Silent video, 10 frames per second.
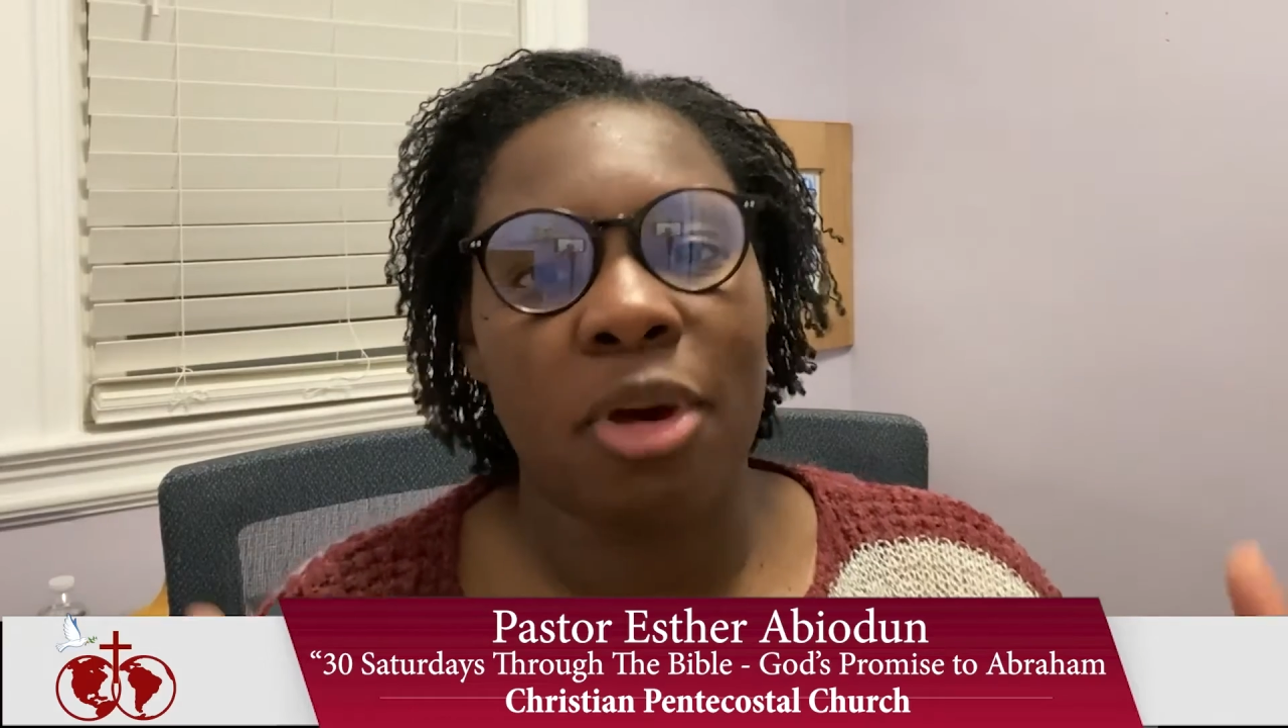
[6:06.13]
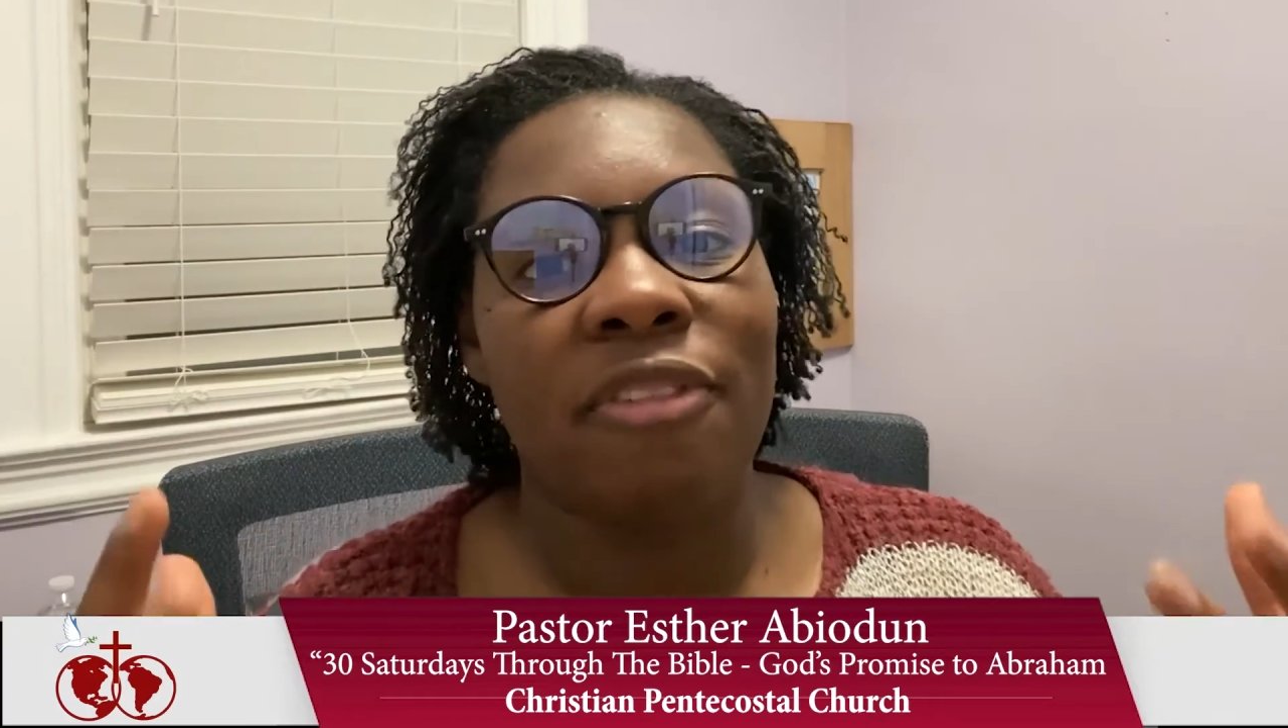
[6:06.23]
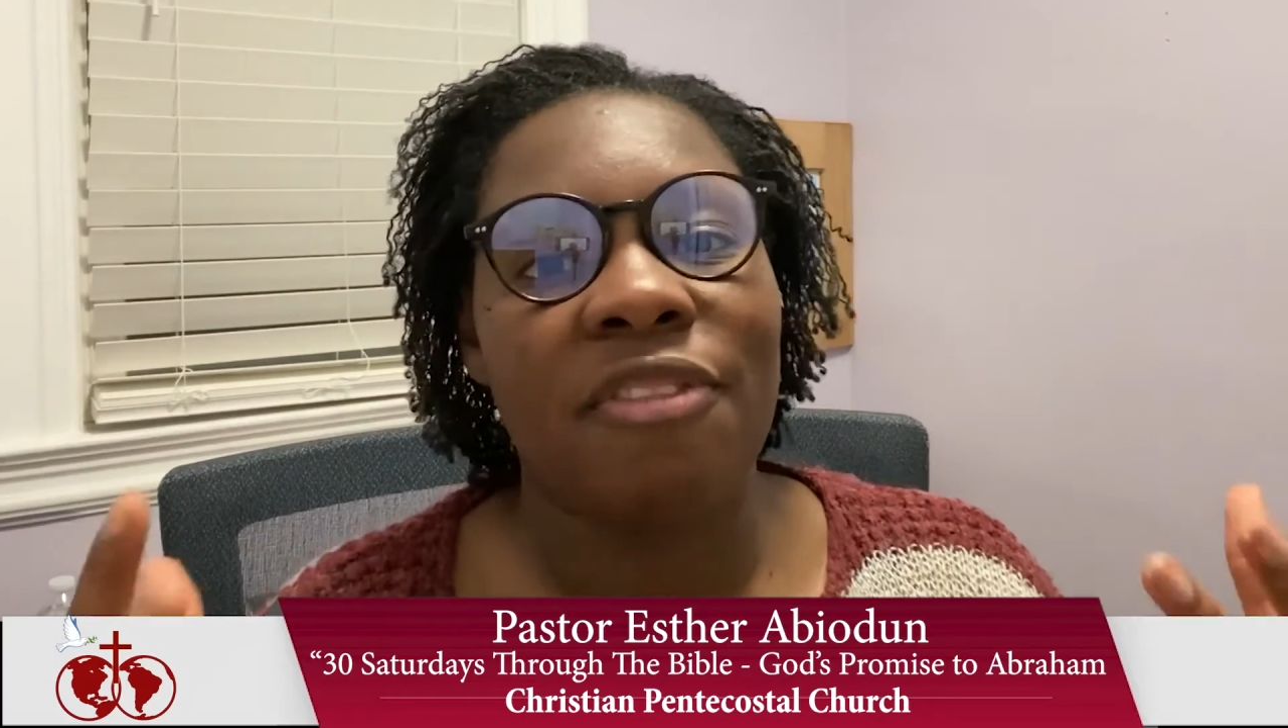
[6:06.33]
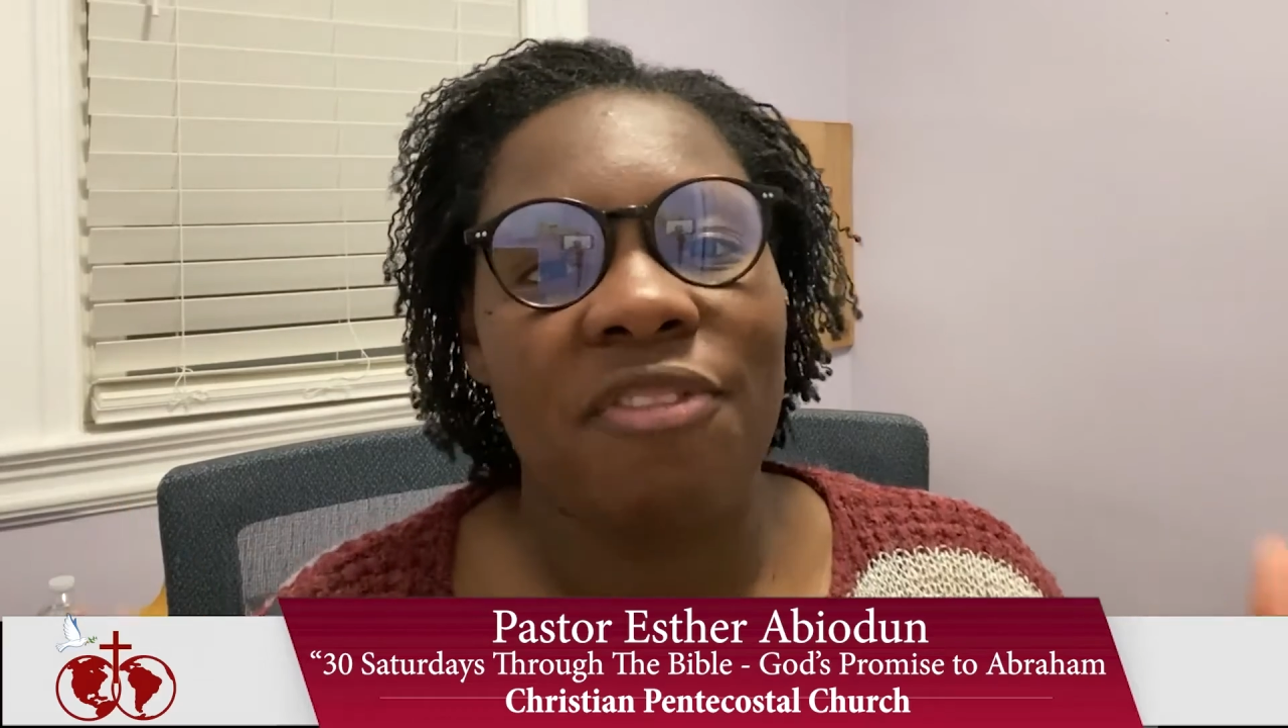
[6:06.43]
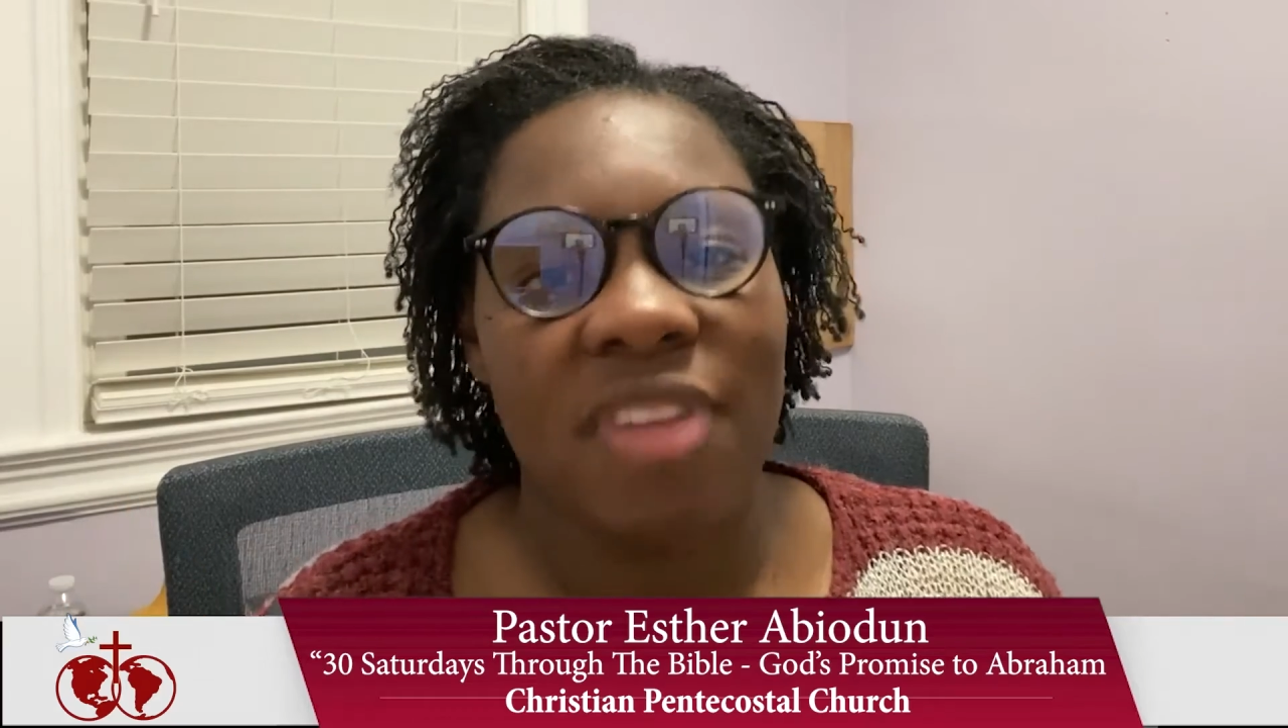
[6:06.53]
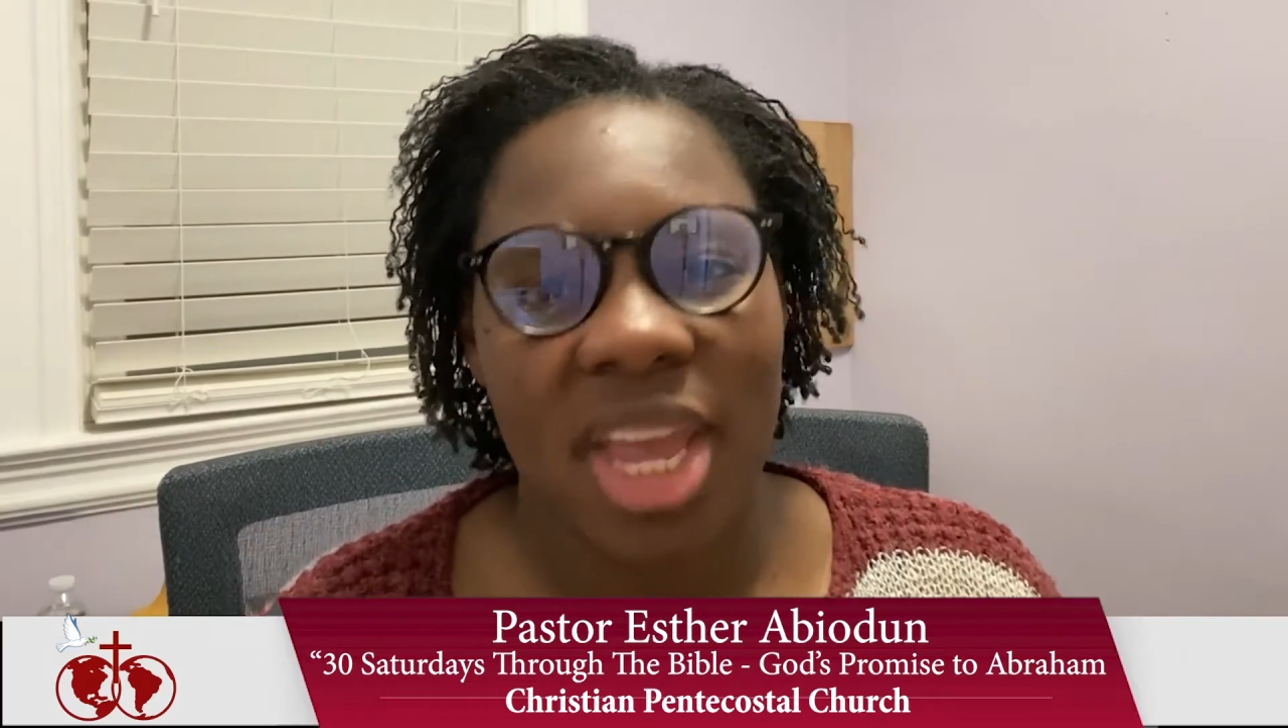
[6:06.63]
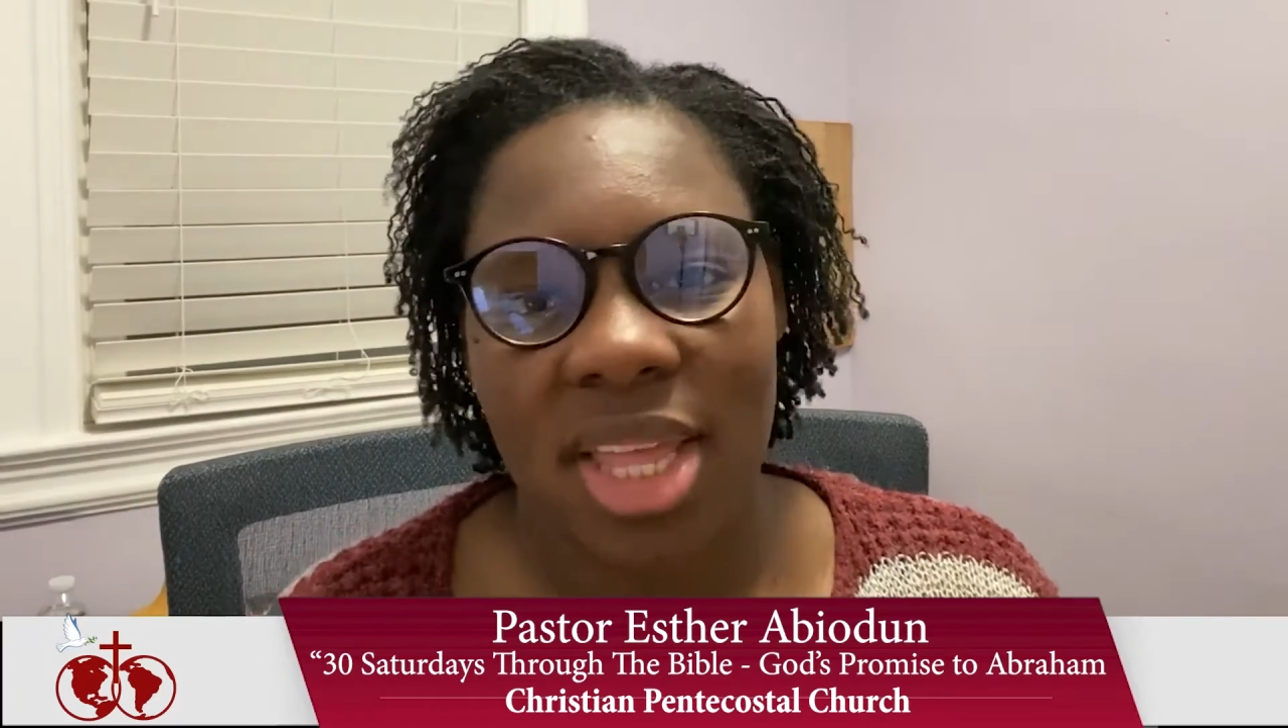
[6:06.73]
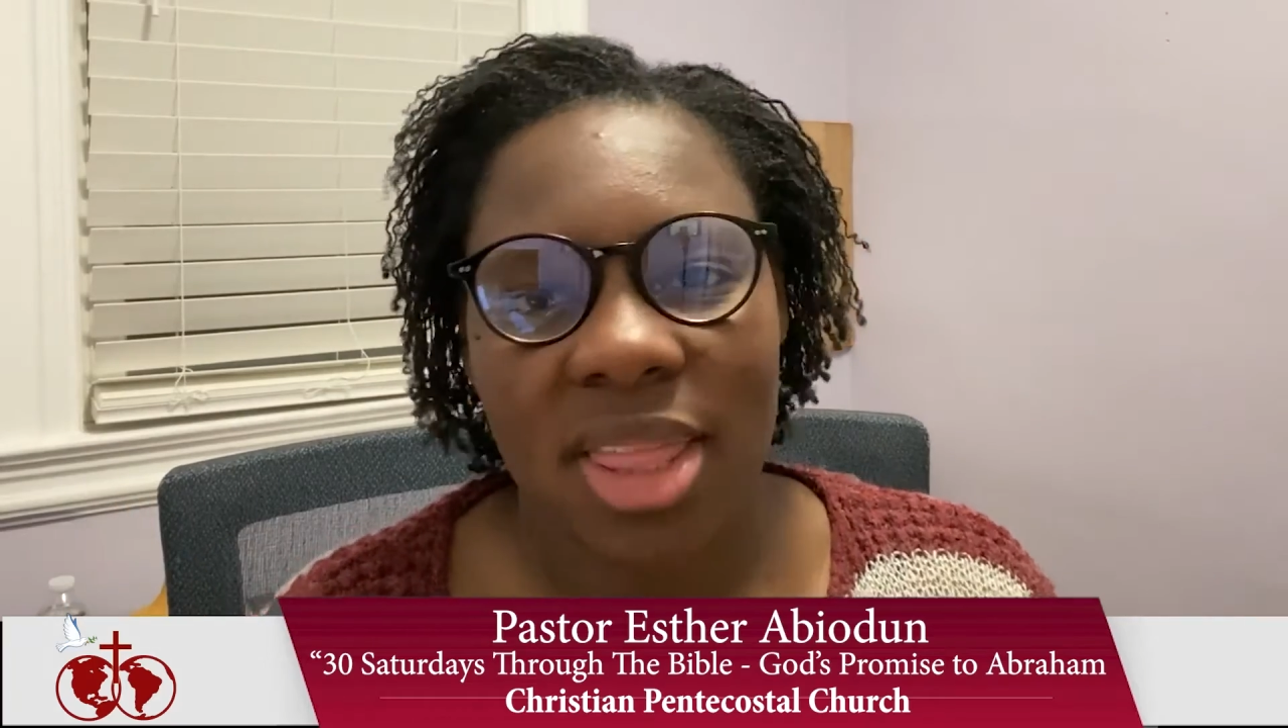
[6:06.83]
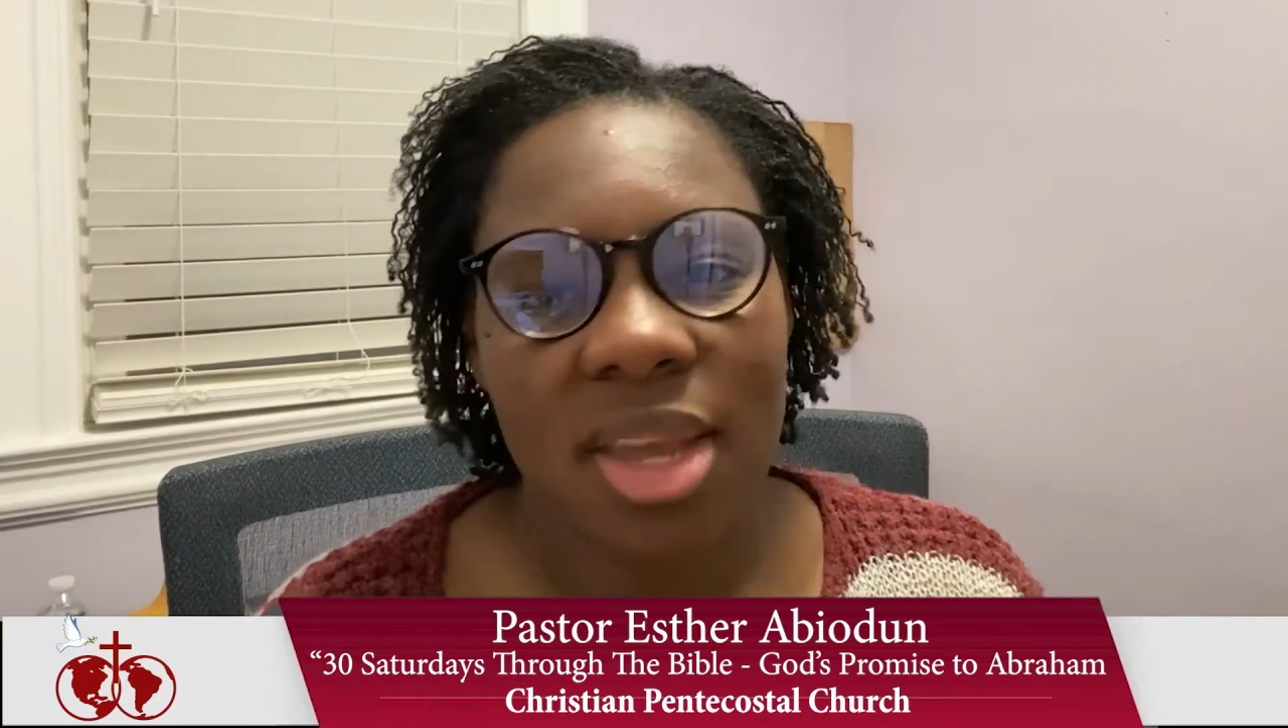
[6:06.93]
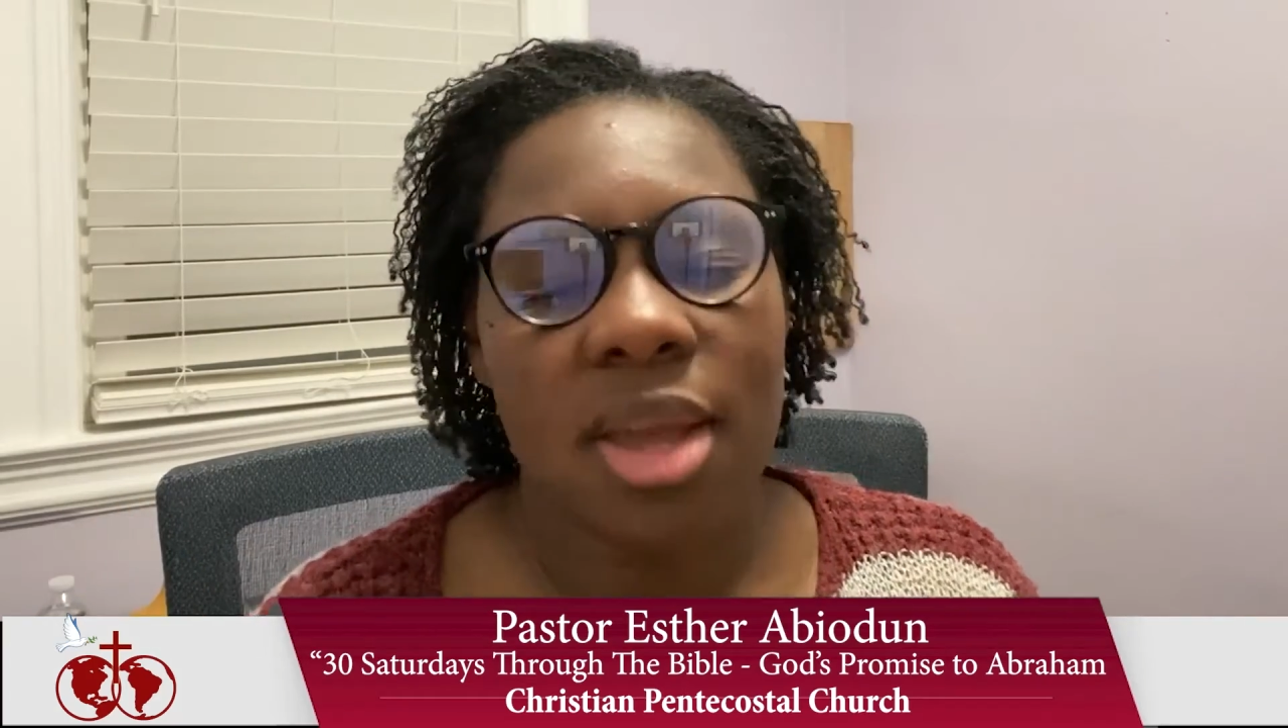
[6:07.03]
of
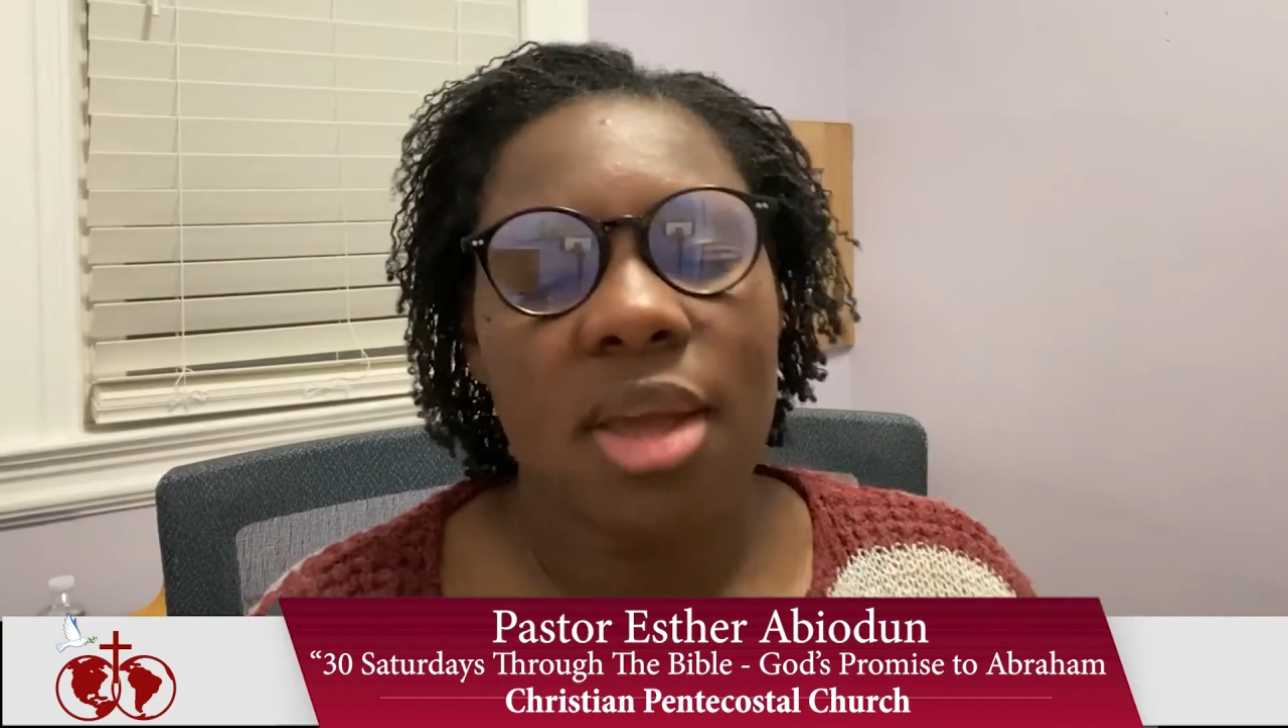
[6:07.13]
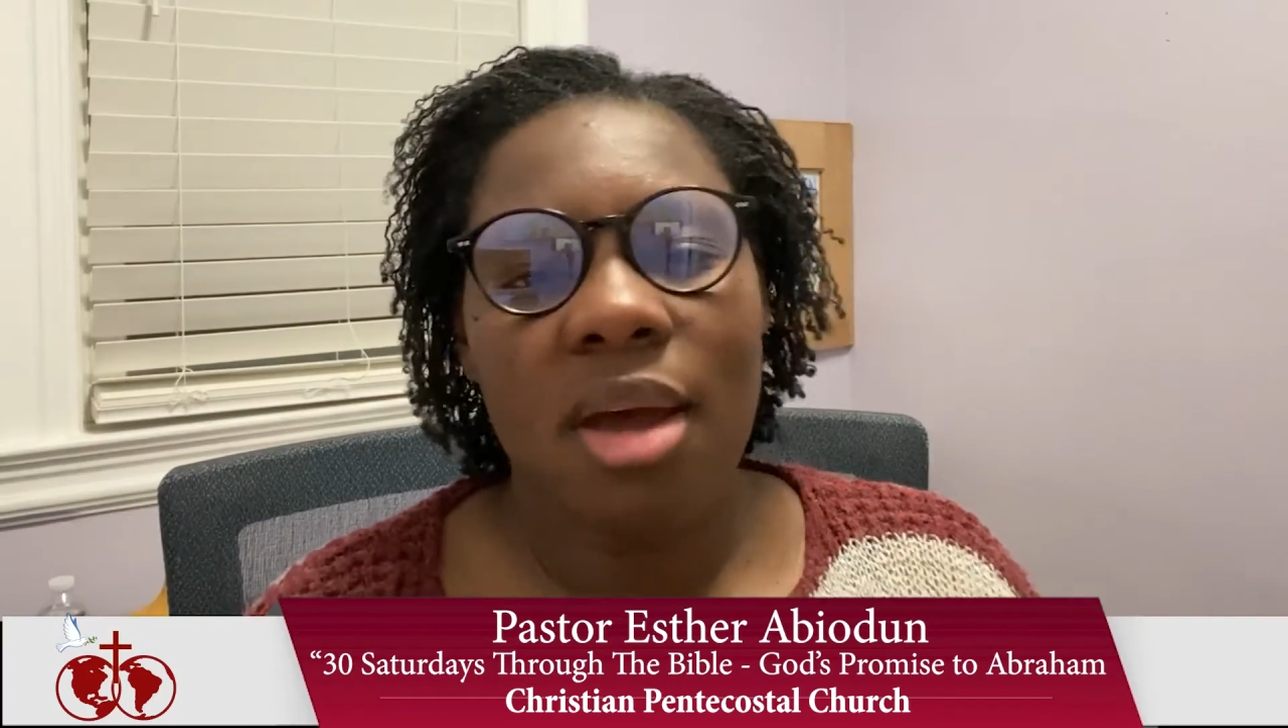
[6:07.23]
faith,